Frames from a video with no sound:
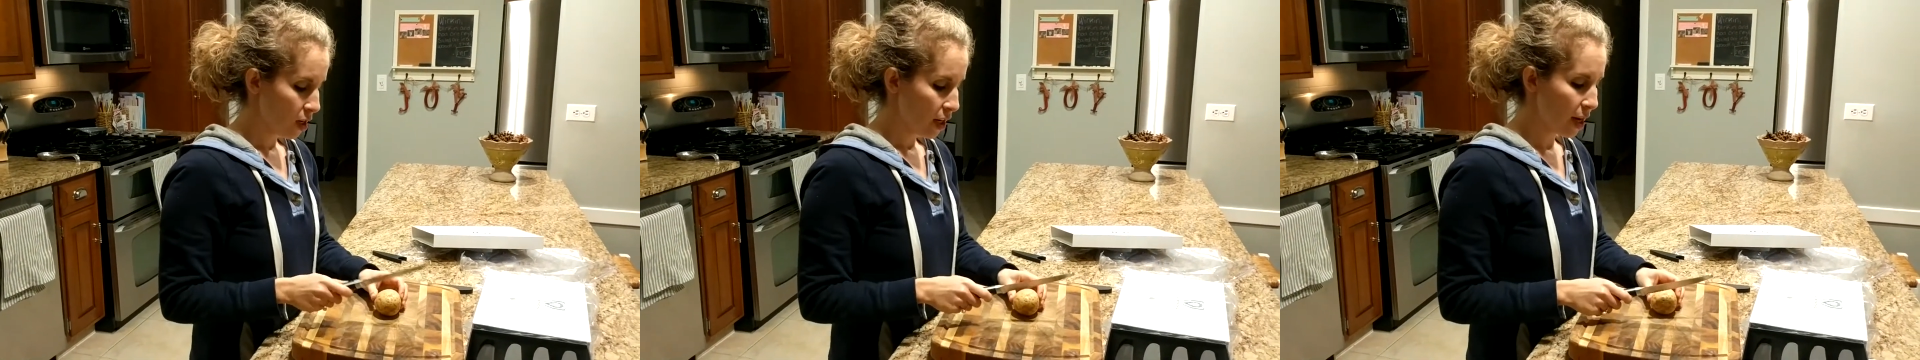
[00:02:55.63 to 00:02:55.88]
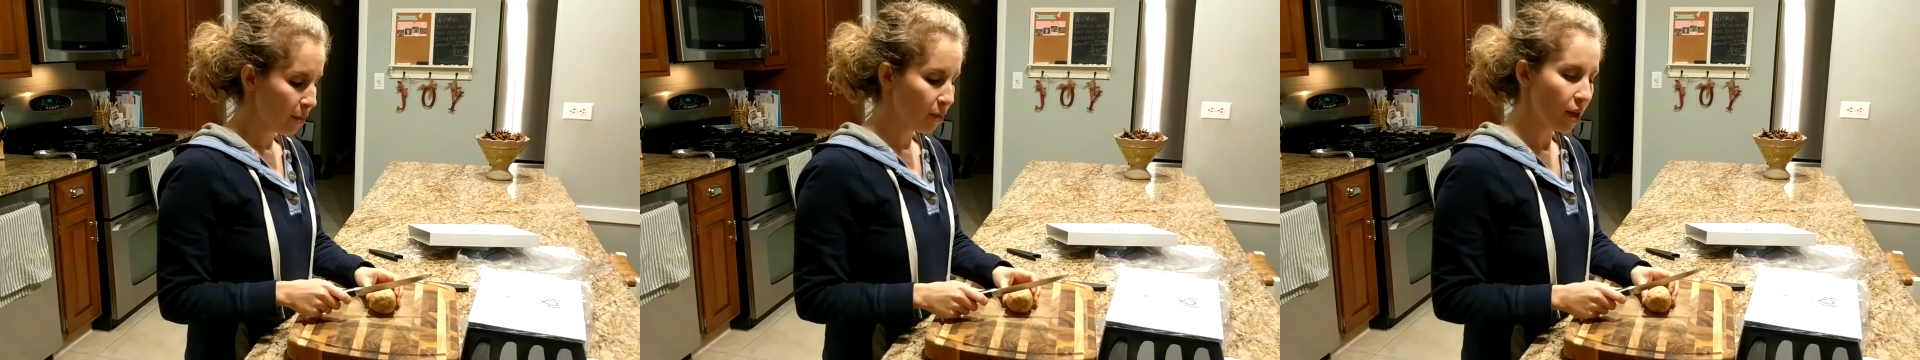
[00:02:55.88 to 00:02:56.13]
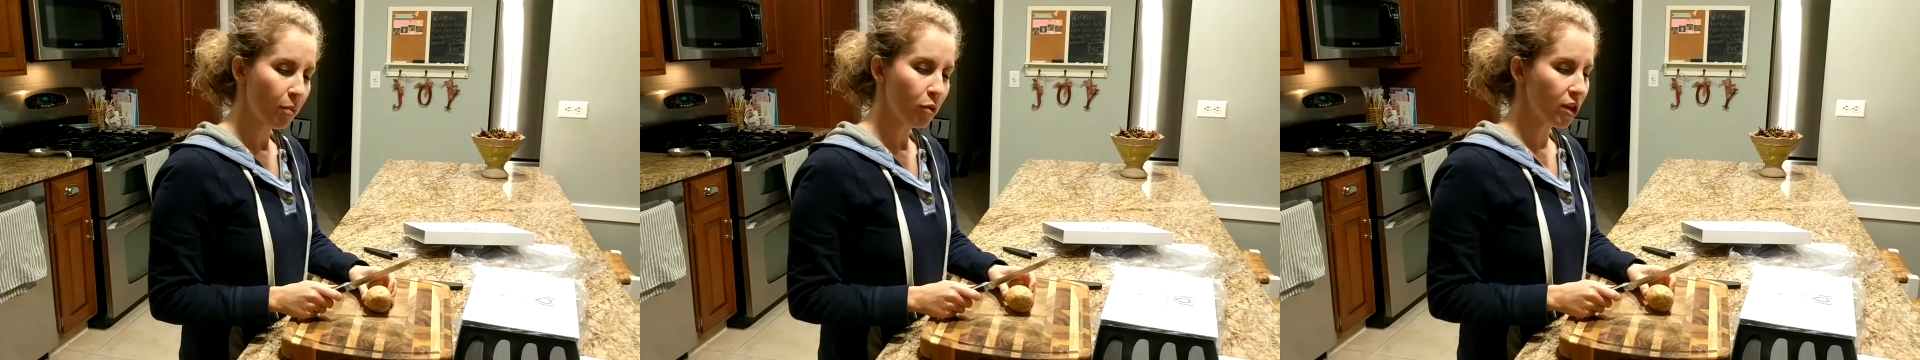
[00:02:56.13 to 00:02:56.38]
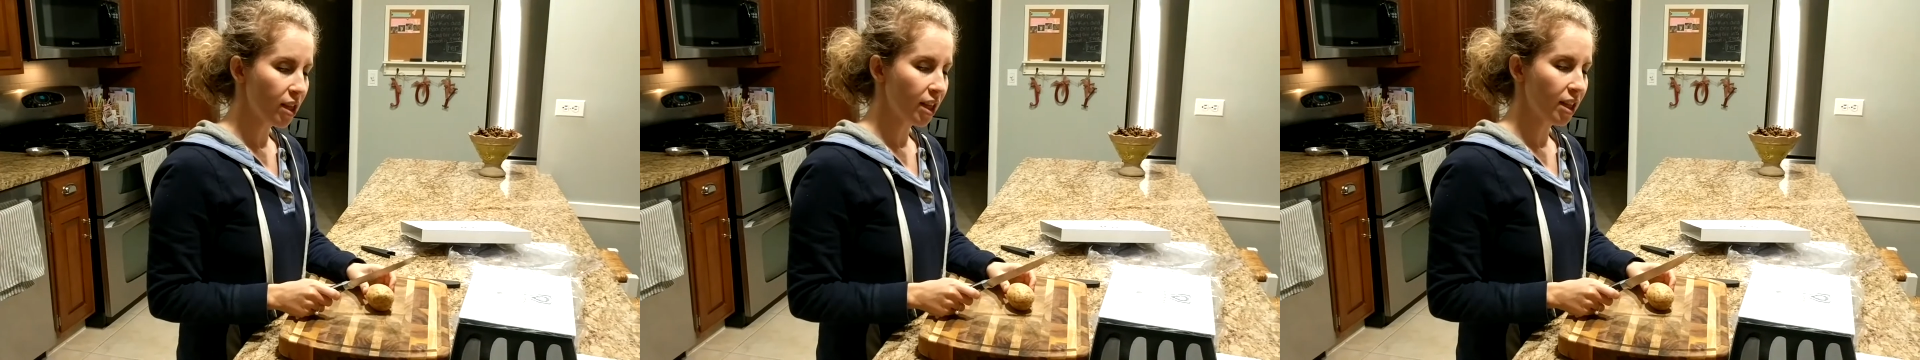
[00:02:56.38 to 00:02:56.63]
Okay, I'm gonna
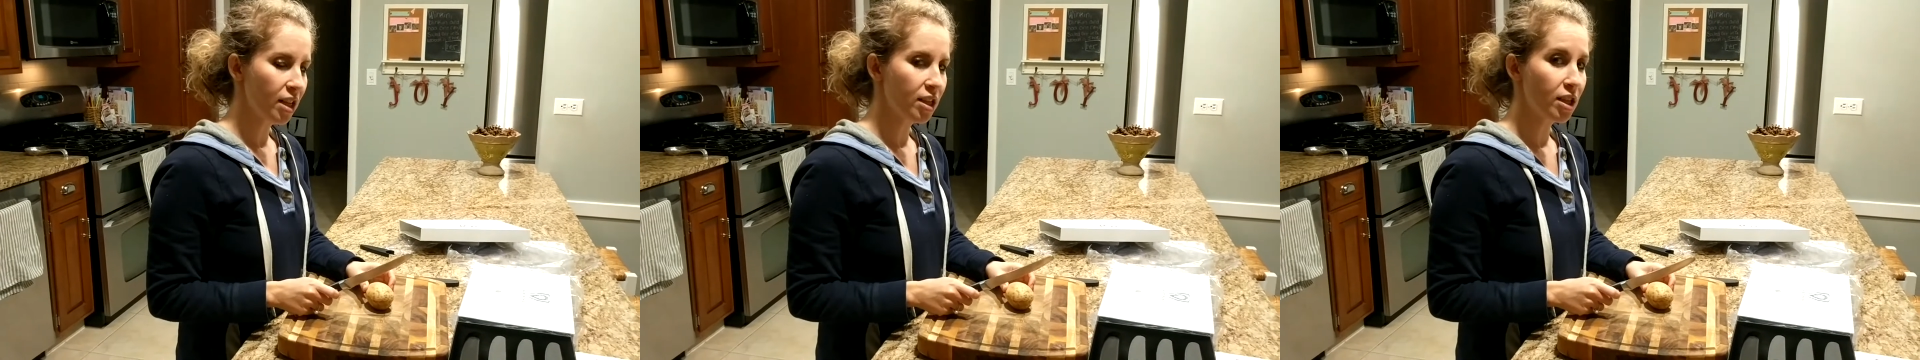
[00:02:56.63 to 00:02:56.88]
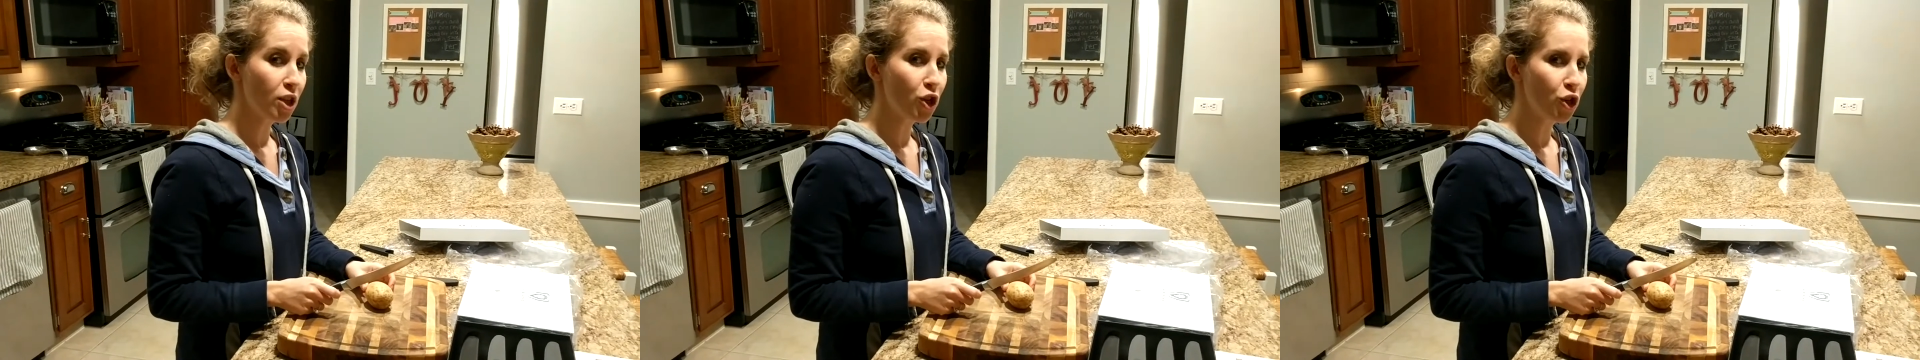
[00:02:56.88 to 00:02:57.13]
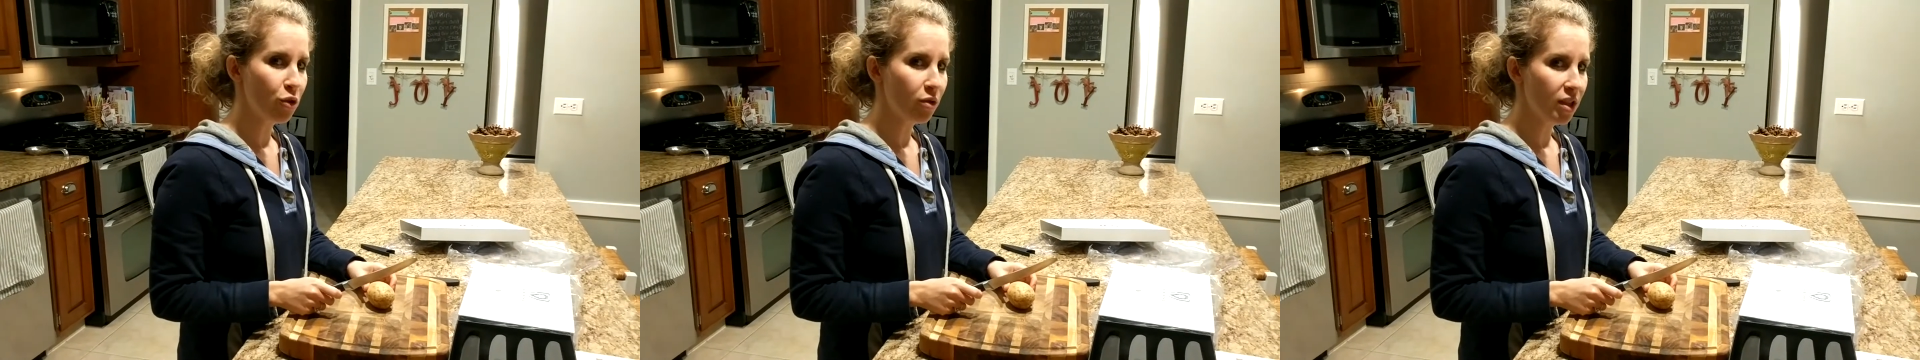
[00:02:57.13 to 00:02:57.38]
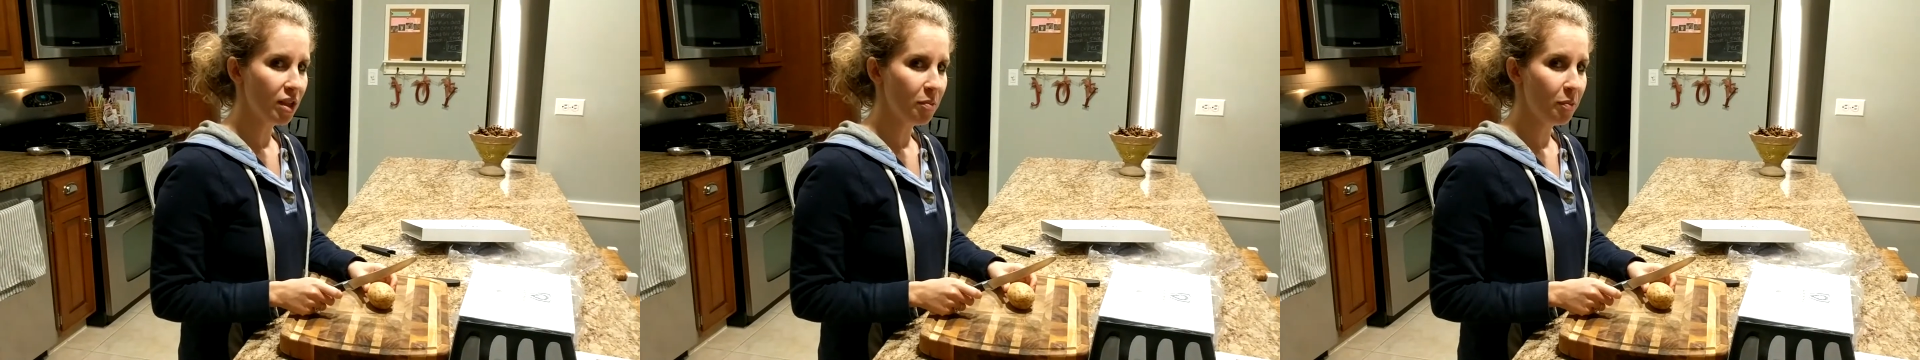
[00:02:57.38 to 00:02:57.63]
pretend like this is a
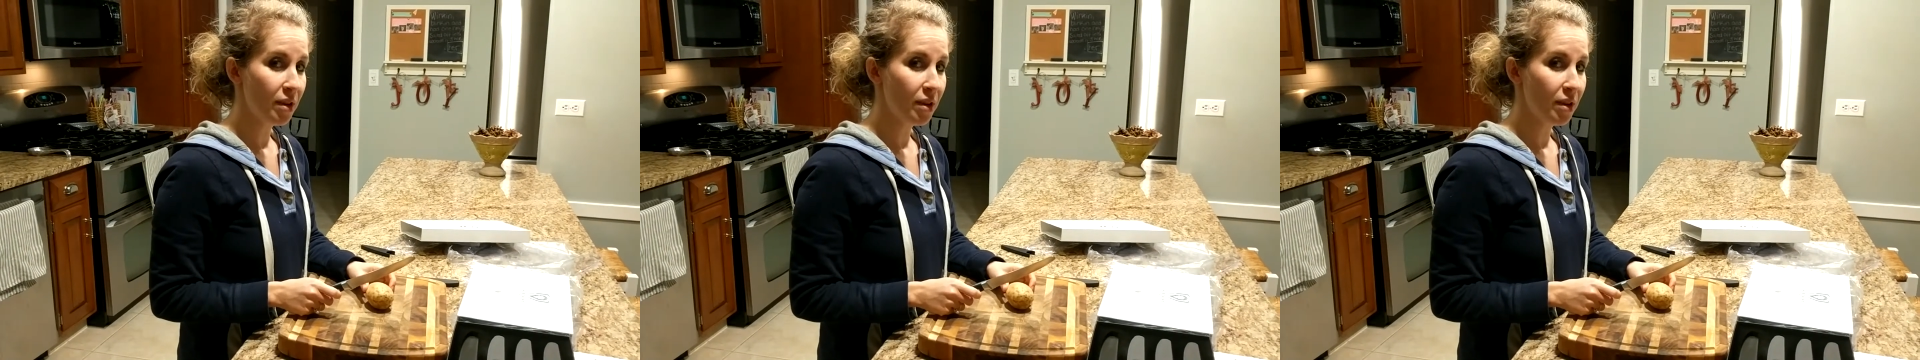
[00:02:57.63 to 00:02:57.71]
juicy